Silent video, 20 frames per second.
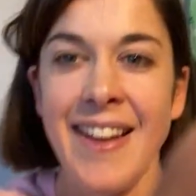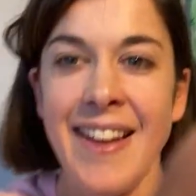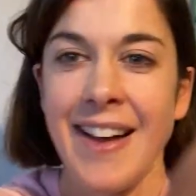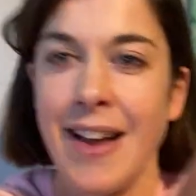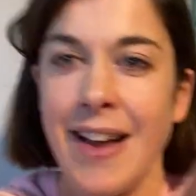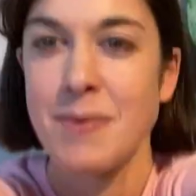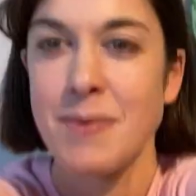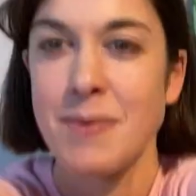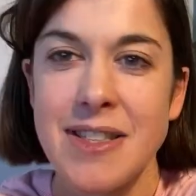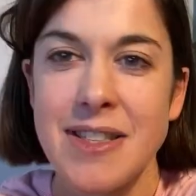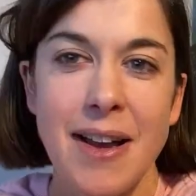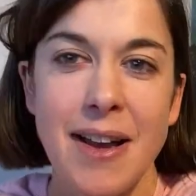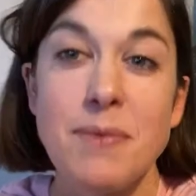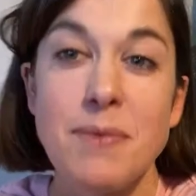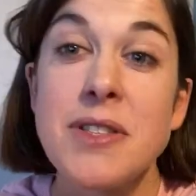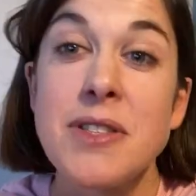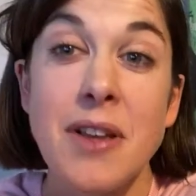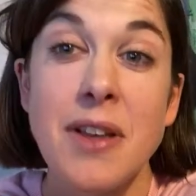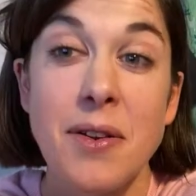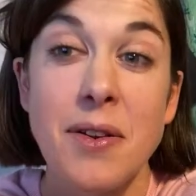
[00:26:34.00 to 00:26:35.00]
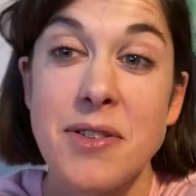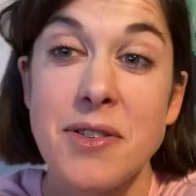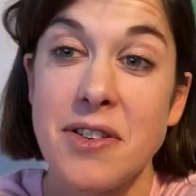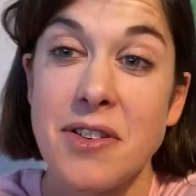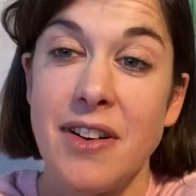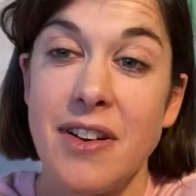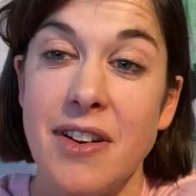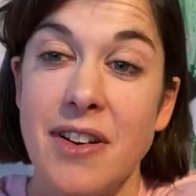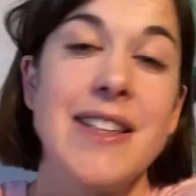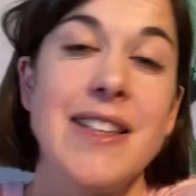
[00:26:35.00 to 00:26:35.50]
I'm so, I'm so
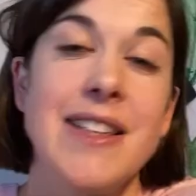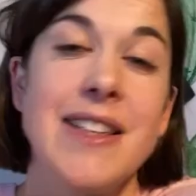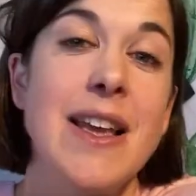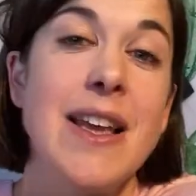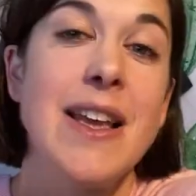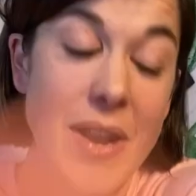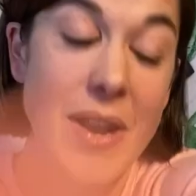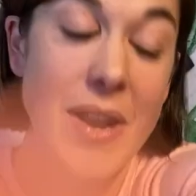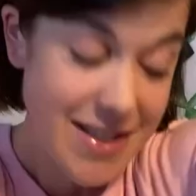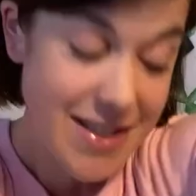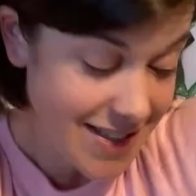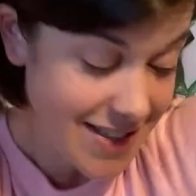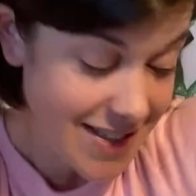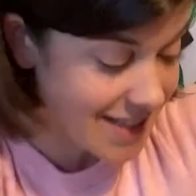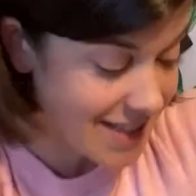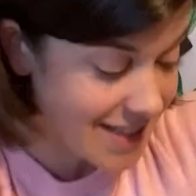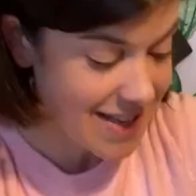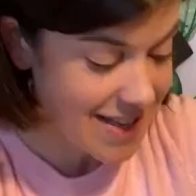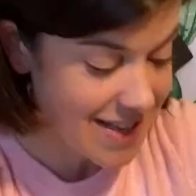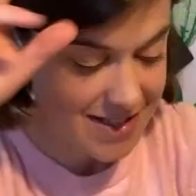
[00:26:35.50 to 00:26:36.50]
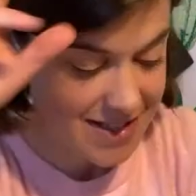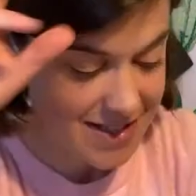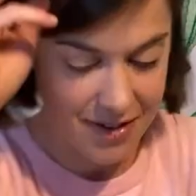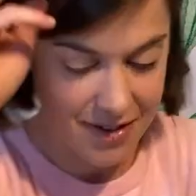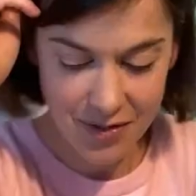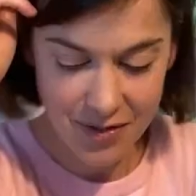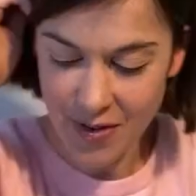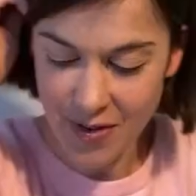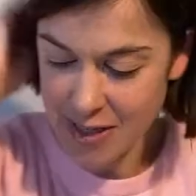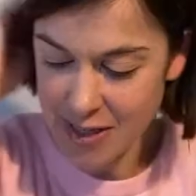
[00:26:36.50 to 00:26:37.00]
sorry. I said when I did this lesson on
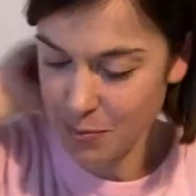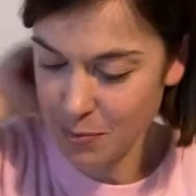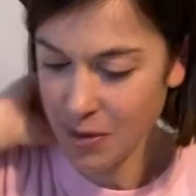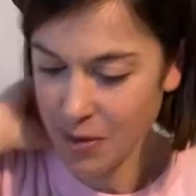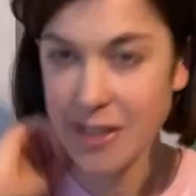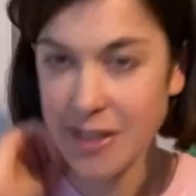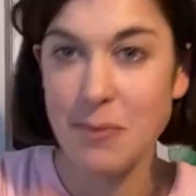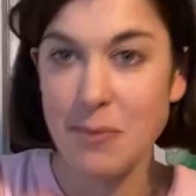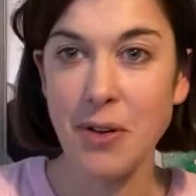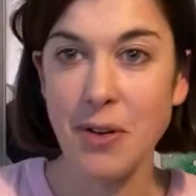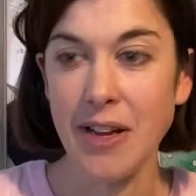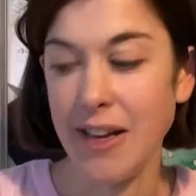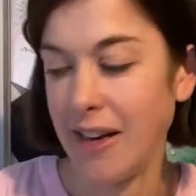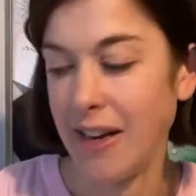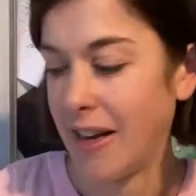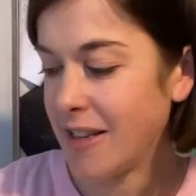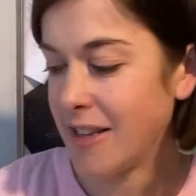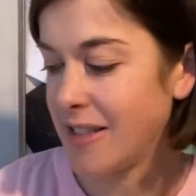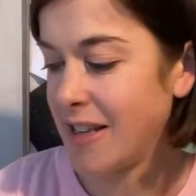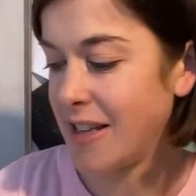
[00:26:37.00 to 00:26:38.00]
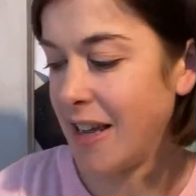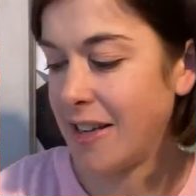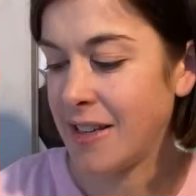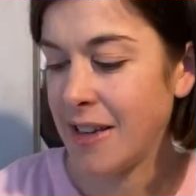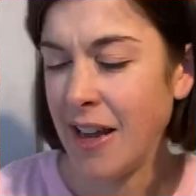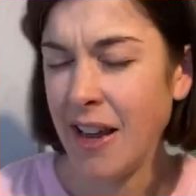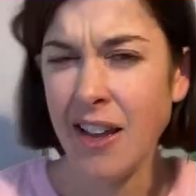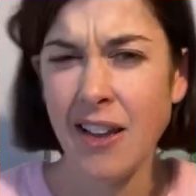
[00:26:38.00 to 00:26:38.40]
Facebook this morning, I said,